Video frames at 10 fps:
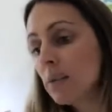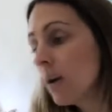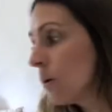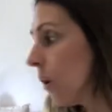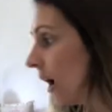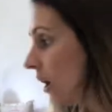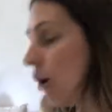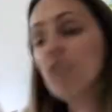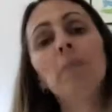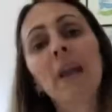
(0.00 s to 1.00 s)
So quite a
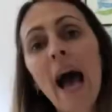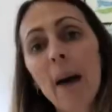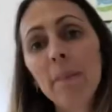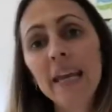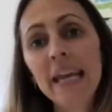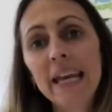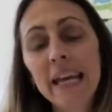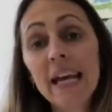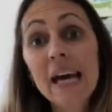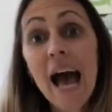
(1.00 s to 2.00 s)
lot has been
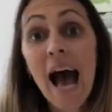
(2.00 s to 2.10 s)
happening,